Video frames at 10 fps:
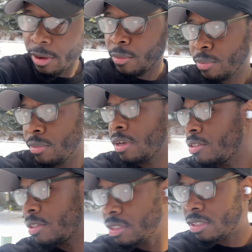now.
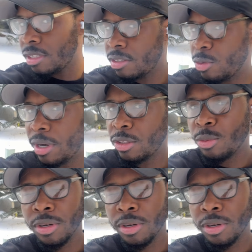As you can see, it's too white.